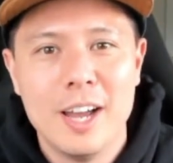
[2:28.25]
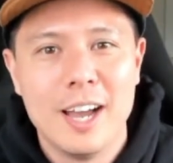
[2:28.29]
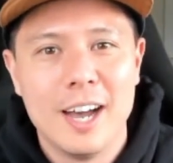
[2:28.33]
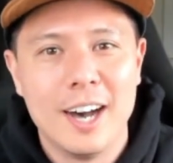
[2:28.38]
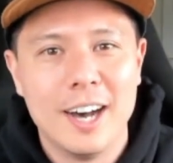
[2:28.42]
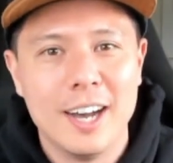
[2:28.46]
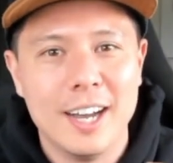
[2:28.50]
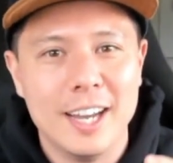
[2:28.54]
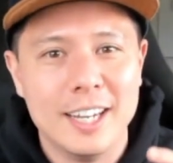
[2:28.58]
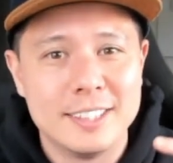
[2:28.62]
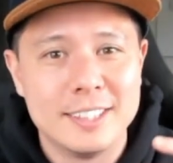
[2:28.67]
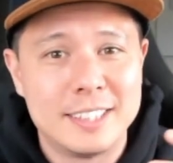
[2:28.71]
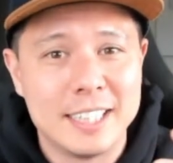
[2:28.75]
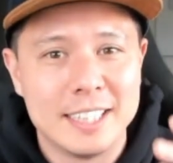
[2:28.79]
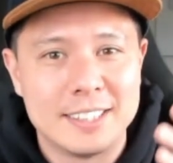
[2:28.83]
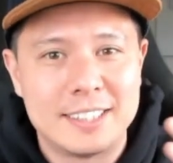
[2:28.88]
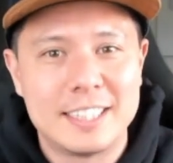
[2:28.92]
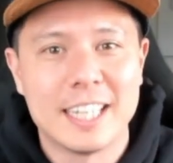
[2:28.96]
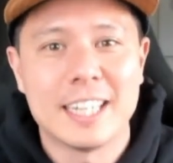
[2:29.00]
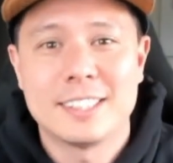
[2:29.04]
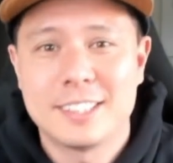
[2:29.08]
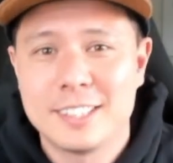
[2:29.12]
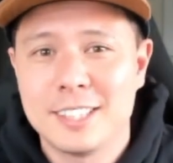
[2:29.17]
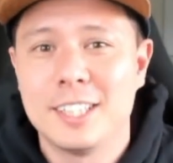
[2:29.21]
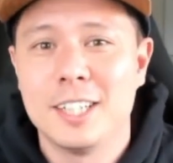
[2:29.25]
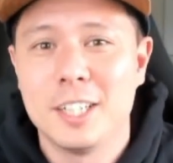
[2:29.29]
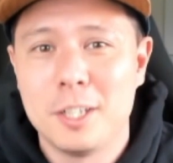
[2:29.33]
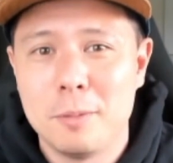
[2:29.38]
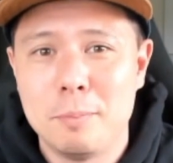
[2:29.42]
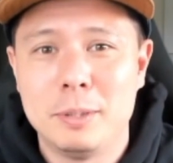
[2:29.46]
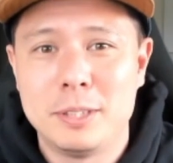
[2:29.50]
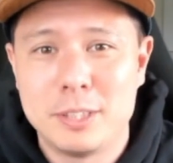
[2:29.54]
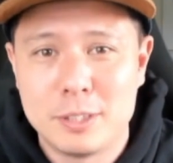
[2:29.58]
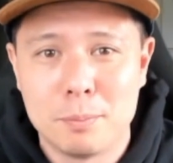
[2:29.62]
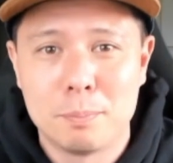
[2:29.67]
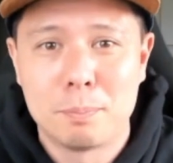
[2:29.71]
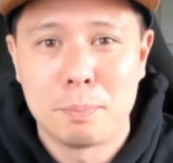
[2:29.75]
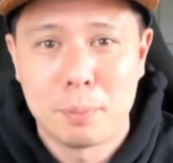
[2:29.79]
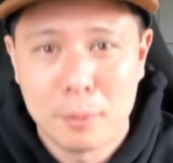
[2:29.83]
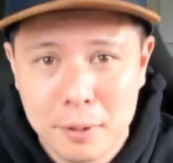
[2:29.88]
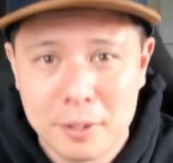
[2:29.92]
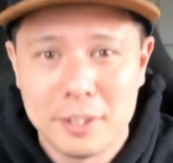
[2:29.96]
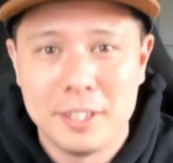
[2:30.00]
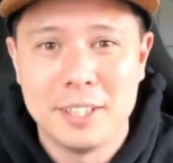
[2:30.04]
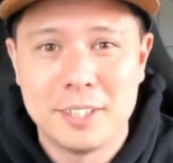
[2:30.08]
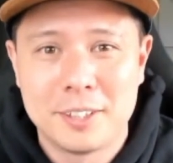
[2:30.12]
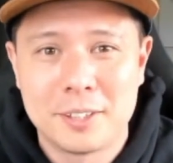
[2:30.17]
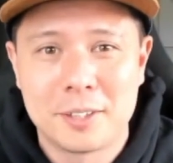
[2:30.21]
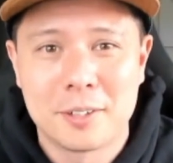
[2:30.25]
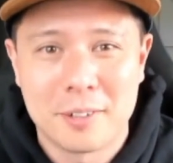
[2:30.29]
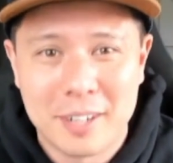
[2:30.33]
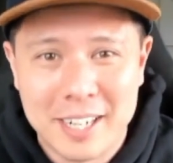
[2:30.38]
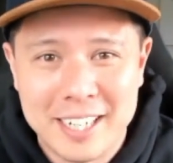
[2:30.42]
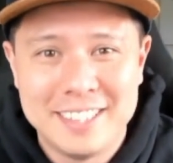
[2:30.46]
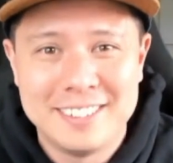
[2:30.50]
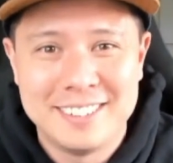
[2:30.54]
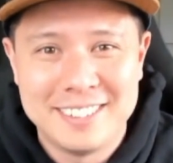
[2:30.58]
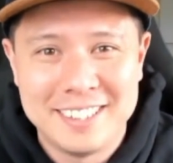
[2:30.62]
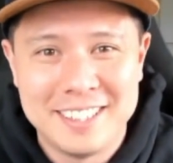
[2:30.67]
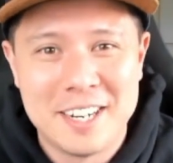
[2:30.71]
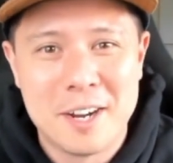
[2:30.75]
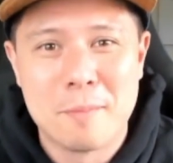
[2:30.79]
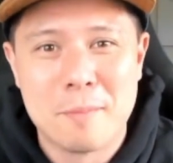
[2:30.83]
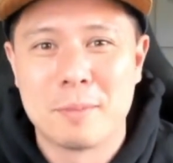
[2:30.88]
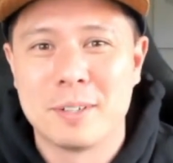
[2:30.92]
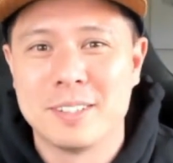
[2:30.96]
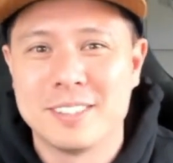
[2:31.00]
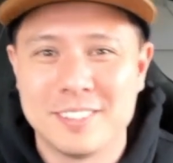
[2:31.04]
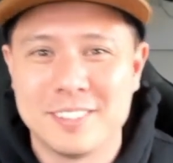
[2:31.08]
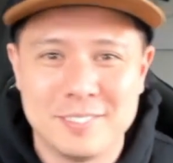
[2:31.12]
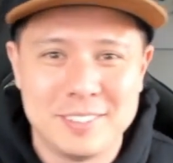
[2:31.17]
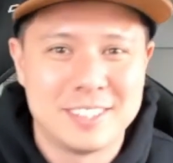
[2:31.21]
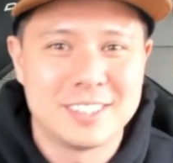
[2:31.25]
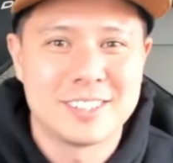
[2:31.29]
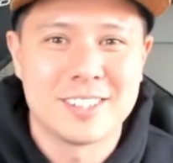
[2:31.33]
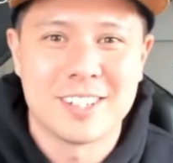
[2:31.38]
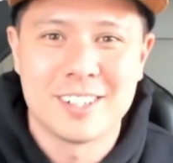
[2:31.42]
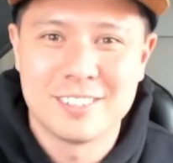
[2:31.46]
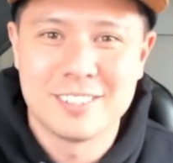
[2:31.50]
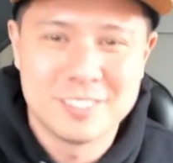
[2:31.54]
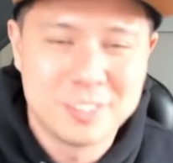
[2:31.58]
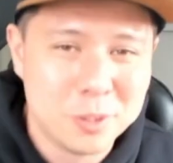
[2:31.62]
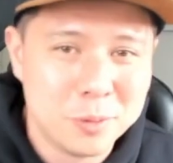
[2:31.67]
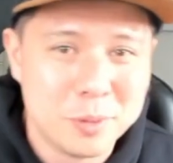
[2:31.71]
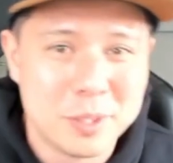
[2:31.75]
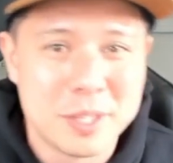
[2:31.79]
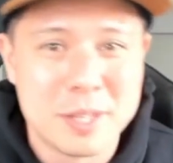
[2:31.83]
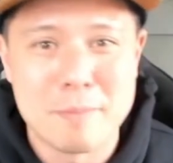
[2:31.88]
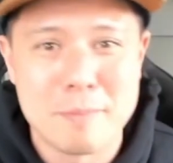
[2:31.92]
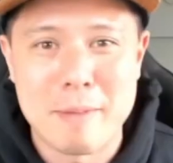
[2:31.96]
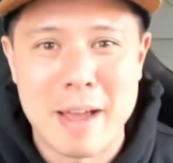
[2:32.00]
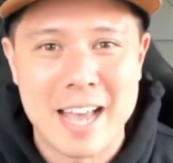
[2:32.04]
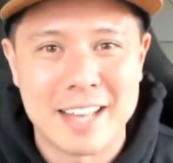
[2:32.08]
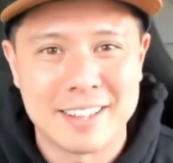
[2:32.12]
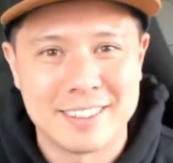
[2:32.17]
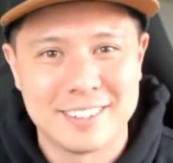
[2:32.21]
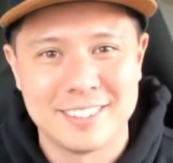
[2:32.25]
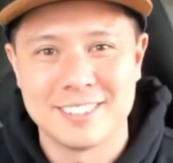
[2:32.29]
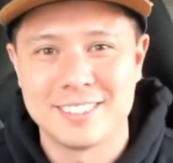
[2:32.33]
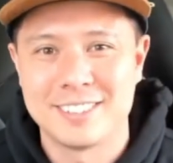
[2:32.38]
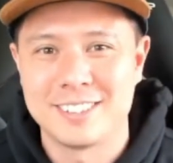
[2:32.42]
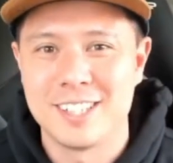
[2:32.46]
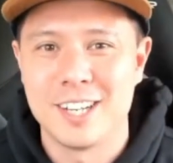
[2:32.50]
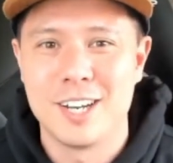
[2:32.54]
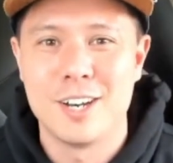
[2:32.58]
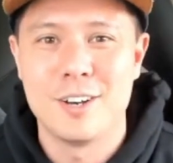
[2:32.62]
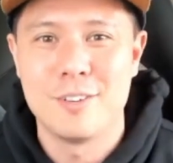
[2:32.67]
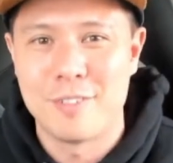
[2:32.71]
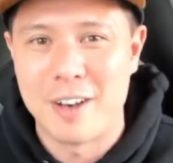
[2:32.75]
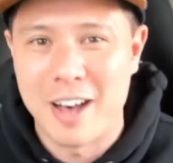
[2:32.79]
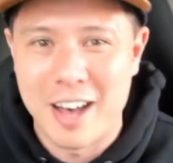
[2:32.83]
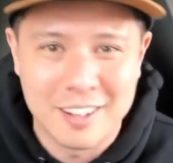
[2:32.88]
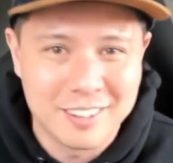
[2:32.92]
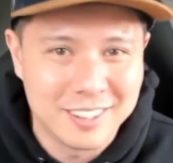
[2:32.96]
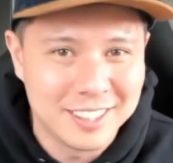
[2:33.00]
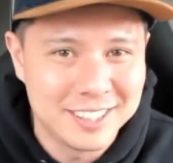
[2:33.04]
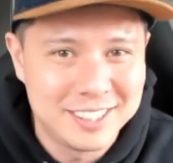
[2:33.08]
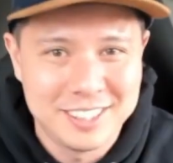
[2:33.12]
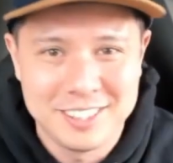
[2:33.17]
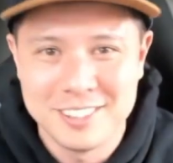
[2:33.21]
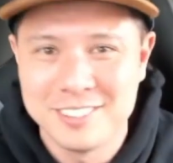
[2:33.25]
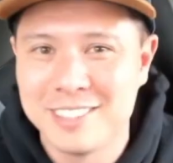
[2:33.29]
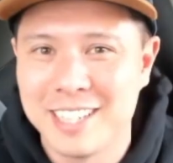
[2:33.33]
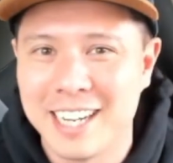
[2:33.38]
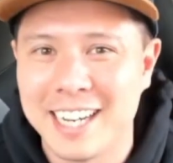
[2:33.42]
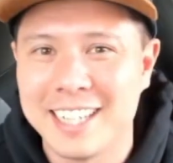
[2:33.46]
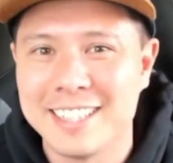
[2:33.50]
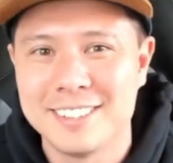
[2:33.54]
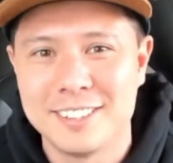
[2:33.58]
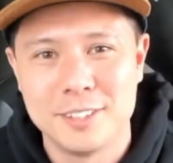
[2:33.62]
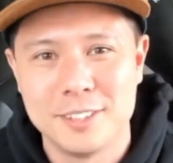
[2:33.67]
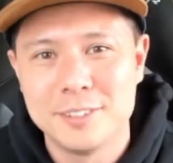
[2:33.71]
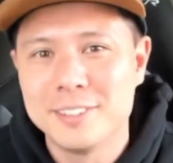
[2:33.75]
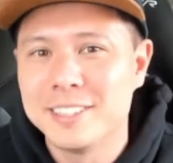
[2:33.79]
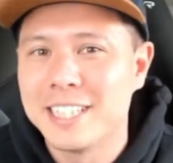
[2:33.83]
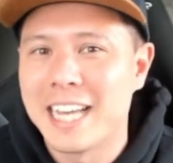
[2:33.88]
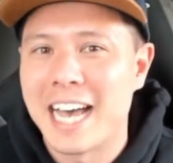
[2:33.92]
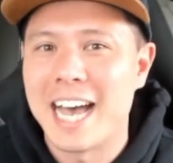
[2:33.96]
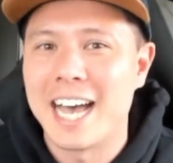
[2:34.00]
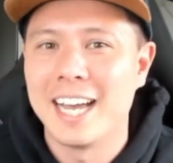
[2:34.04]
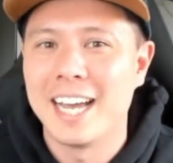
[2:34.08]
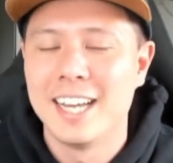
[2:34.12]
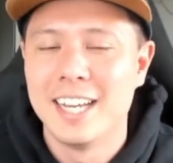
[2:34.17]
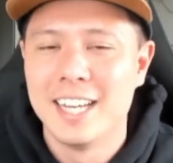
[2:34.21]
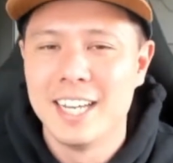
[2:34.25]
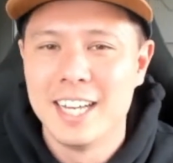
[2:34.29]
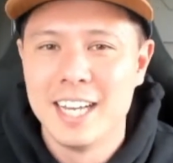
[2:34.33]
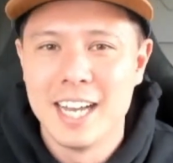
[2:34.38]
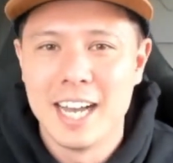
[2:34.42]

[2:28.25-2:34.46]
it's actually going to be some pretty crazy numbers if you start doing the math yourself. I'll let you guys do that.